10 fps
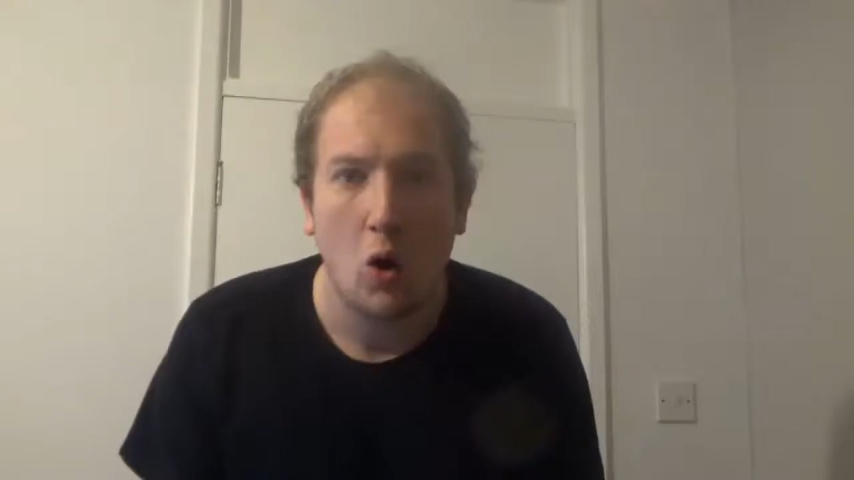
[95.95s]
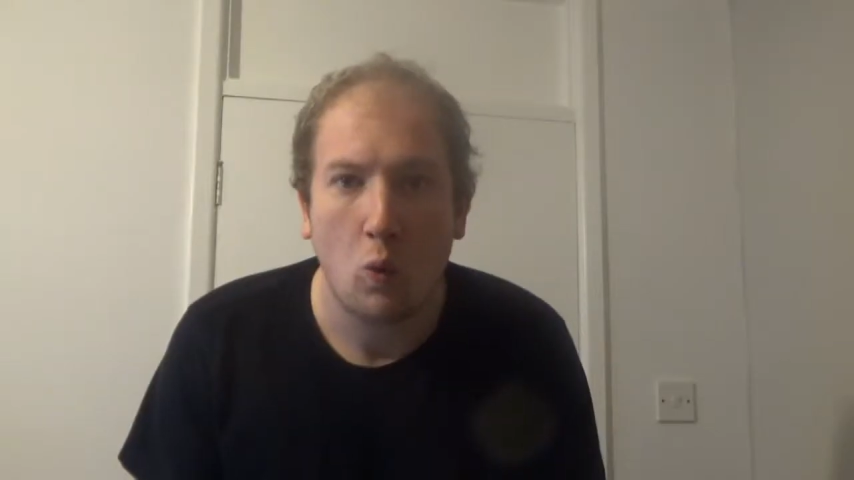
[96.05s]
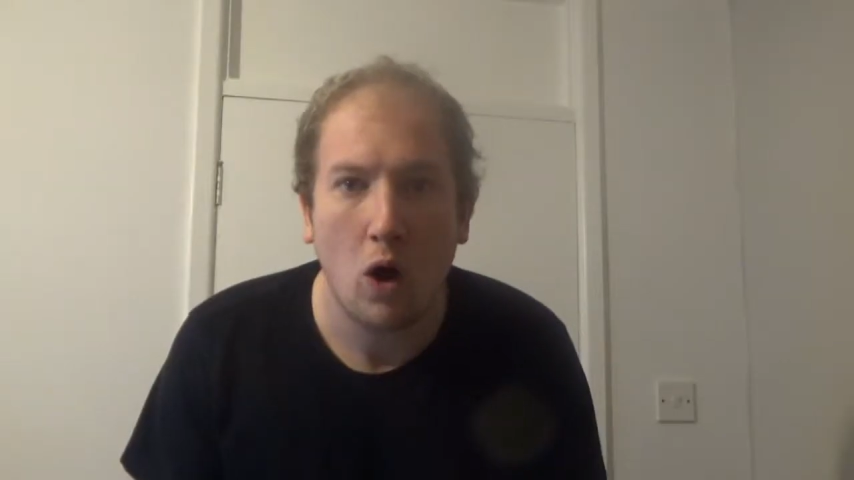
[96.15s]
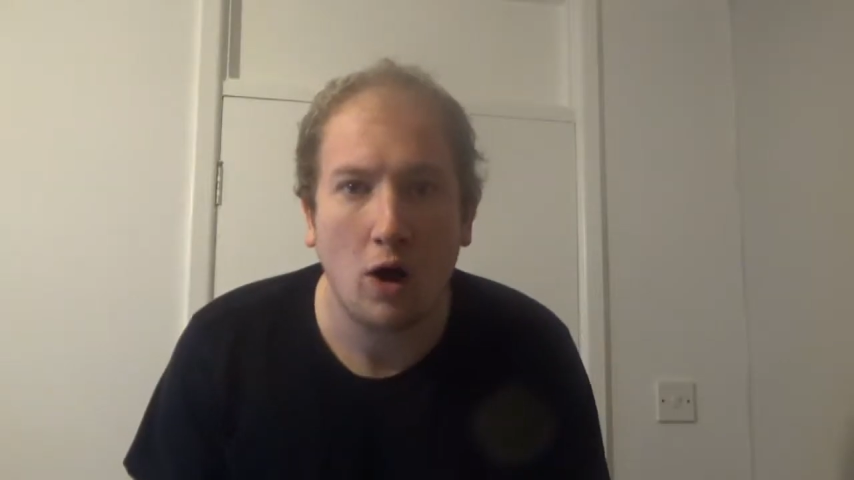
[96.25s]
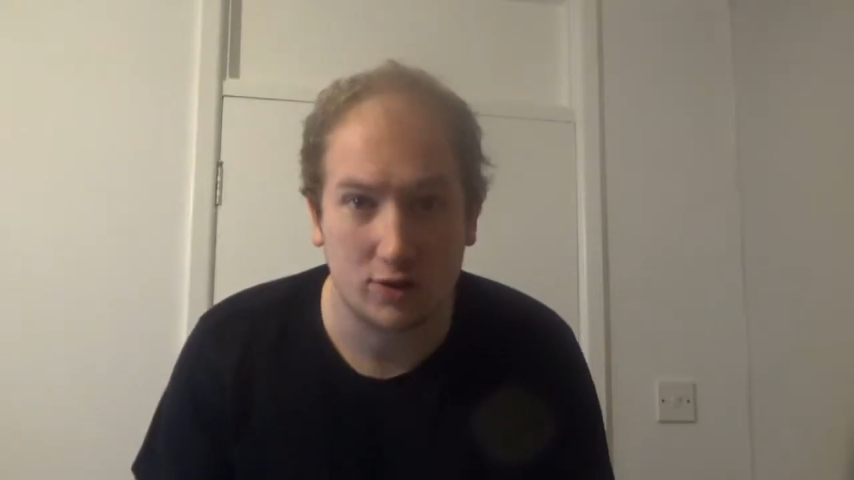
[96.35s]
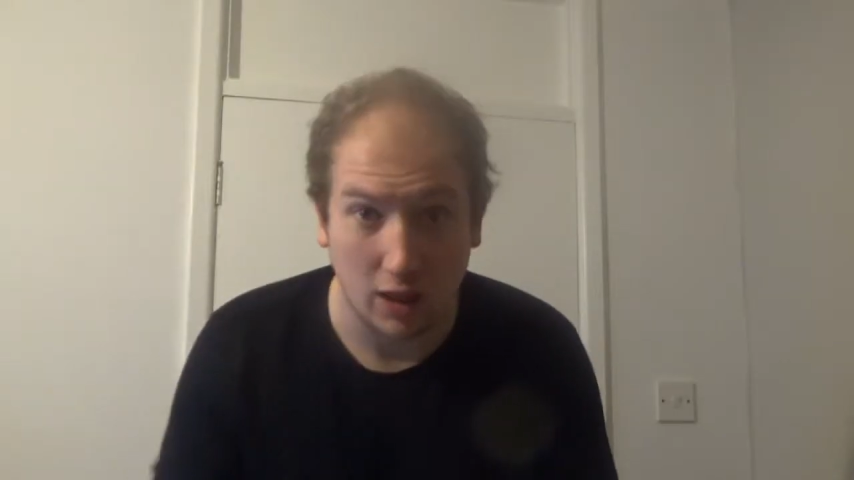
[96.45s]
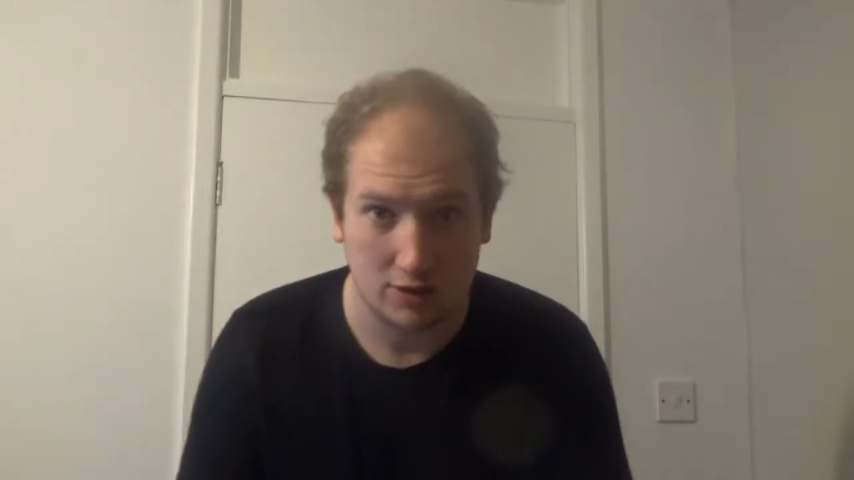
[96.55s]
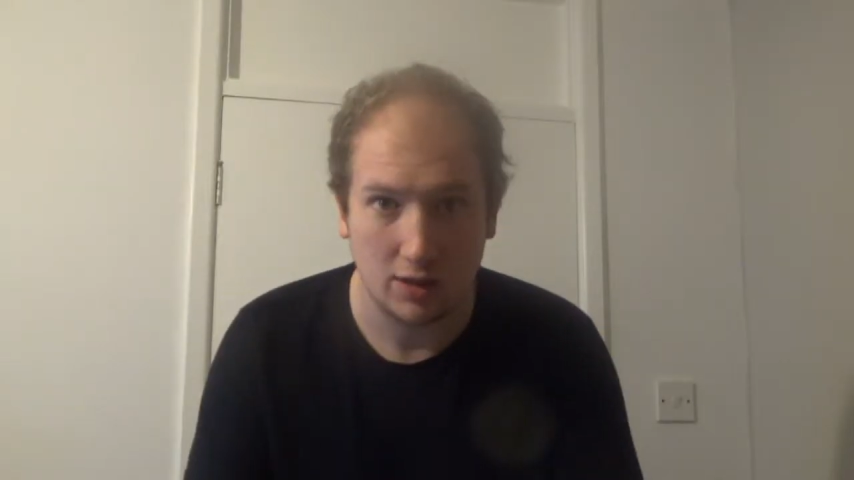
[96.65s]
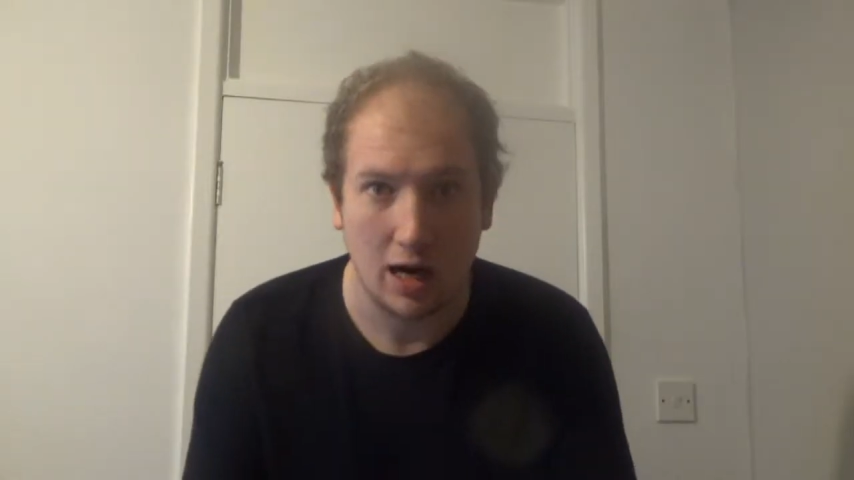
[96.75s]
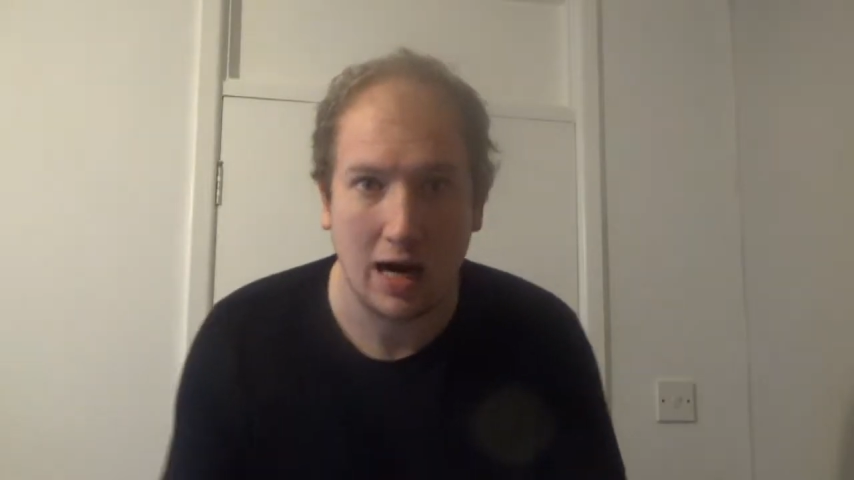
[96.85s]
Work
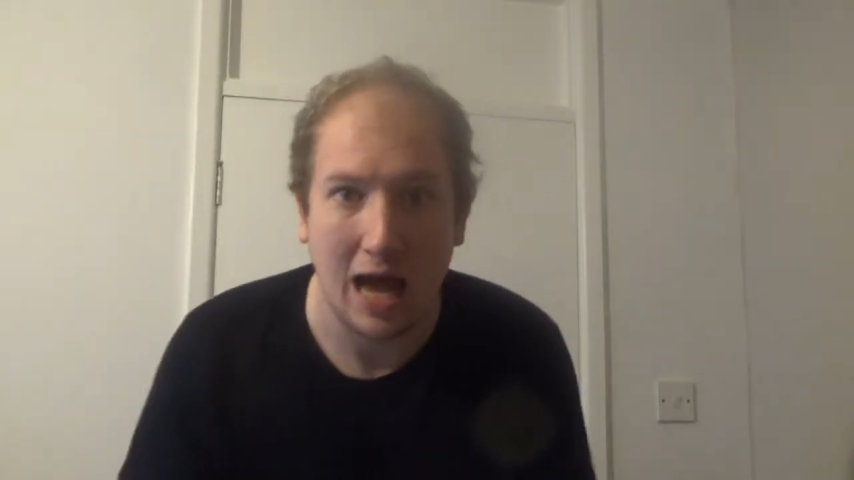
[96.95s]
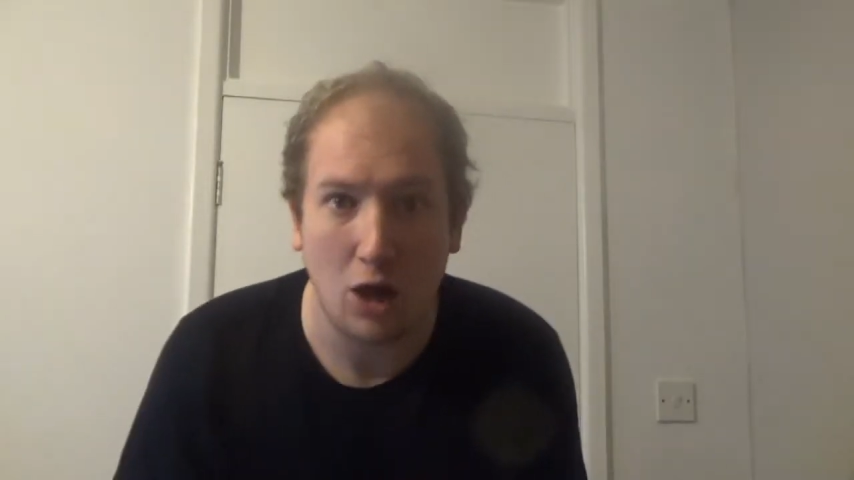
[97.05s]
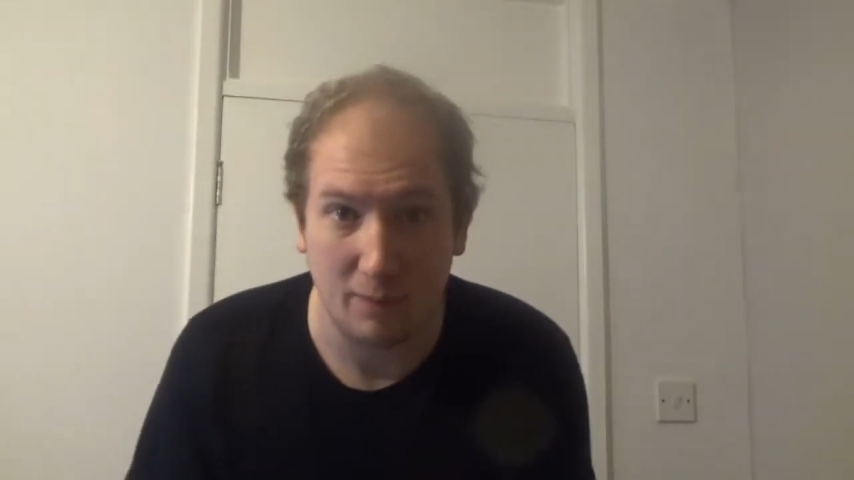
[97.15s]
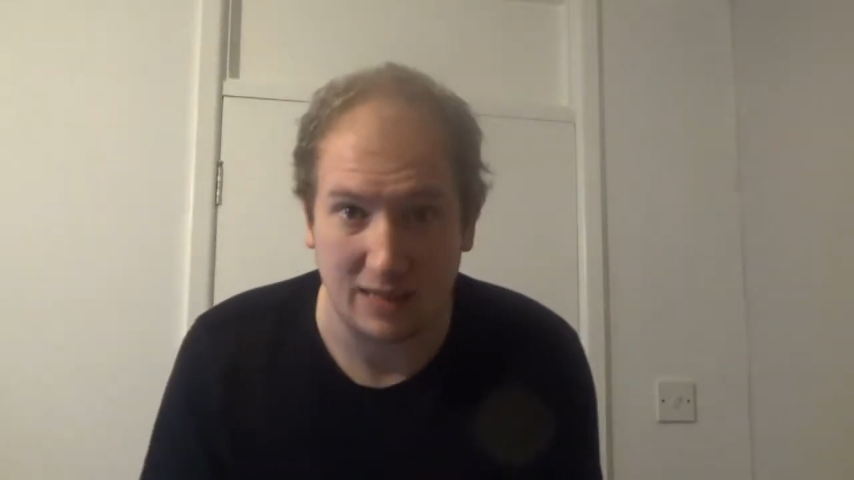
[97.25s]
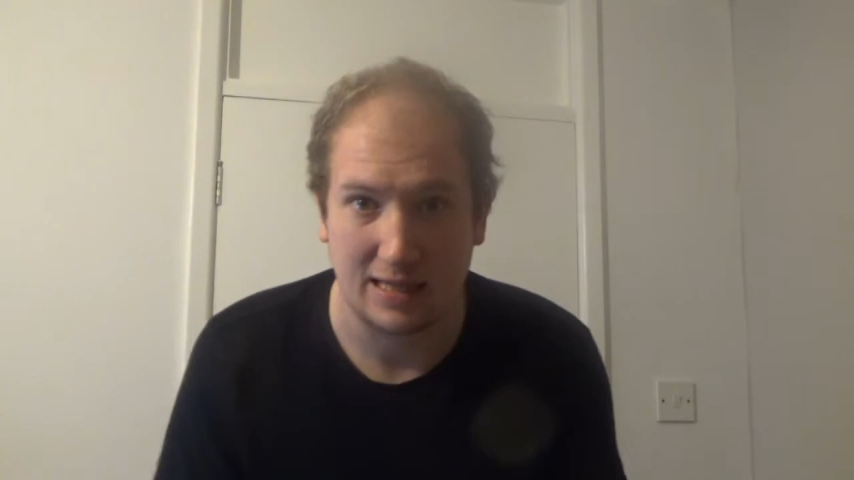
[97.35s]
doesn't allow me